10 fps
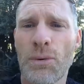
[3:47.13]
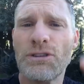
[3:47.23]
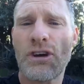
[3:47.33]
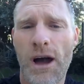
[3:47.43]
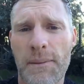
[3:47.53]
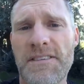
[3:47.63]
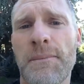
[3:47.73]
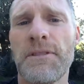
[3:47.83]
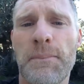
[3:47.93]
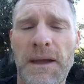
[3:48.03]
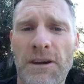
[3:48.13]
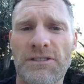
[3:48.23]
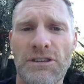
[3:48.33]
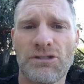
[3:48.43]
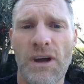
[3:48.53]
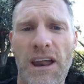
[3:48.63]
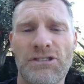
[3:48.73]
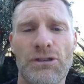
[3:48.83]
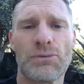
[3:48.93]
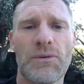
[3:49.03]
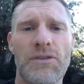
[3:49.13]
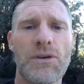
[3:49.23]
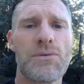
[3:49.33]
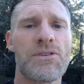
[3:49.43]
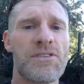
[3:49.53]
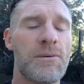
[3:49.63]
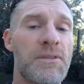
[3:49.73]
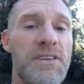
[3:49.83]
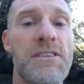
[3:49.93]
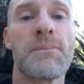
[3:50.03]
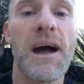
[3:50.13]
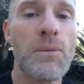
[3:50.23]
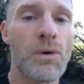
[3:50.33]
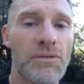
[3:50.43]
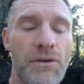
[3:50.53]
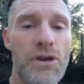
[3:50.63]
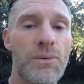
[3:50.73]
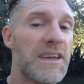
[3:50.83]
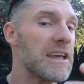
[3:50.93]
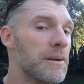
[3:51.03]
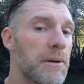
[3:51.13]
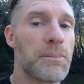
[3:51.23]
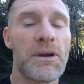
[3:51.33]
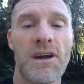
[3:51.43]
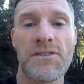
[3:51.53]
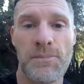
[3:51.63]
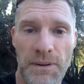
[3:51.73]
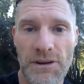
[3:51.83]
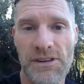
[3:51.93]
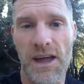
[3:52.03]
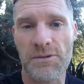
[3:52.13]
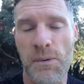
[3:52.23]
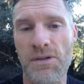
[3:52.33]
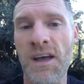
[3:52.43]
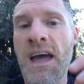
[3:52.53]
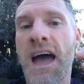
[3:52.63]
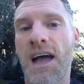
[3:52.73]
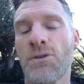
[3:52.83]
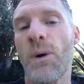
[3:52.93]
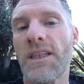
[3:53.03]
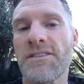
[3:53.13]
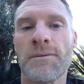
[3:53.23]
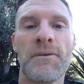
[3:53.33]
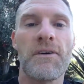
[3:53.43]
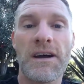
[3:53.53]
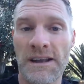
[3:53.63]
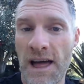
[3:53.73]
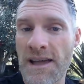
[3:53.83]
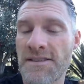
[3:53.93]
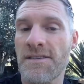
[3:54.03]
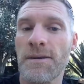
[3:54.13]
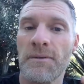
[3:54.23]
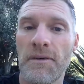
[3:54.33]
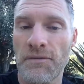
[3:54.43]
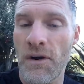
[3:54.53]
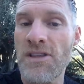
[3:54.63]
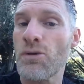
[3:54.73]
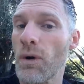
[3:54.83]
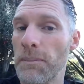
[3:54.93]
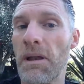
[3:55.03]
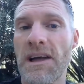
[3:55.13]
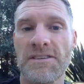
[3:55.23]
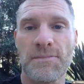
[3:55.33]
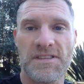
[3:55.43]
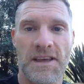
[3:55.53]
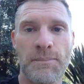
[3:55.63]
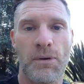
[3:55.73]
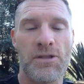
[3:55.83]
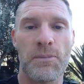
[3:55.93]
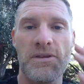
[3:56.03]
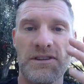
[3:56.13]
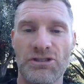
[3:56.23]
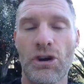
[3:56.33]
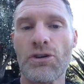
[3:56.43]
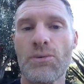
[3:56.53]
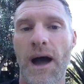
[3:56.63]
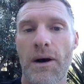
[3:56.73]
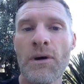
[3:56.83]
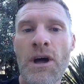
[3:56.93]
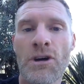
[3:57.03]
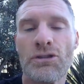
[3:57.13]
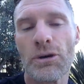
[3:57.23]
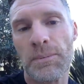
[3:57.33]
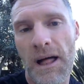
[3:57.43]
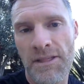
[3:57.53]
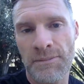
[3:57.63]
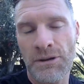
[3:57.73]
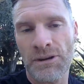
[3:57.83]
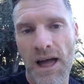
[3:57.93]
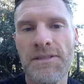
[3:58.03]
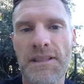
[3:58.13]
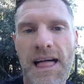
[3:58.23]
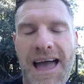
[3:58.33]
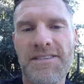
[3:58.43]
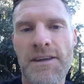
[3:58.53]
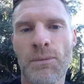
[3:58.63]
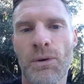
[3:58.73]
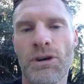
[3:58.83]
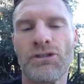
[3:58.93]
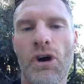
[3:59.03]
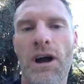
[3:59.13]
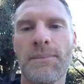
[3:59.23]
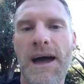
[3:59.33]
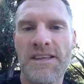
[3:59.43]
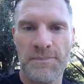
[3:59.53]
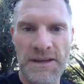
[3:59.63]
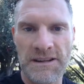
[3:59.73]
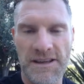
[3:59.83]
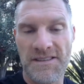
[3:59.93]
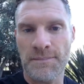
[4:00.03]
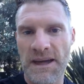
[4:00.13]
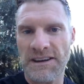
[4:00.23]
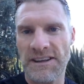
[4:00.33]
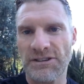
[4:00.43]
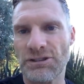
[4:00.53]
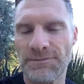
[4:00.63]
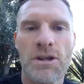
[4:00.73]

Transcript: we're going to talk about some of the parenting strategies we've used and some of the things that might work for you. Again, I'm going to bring on some parenting experts as well as some of our clients and some of our friends who are applying some of the same principles and show you how to apply them in your life. The last thing that we're going to talk about is beingness and meditation.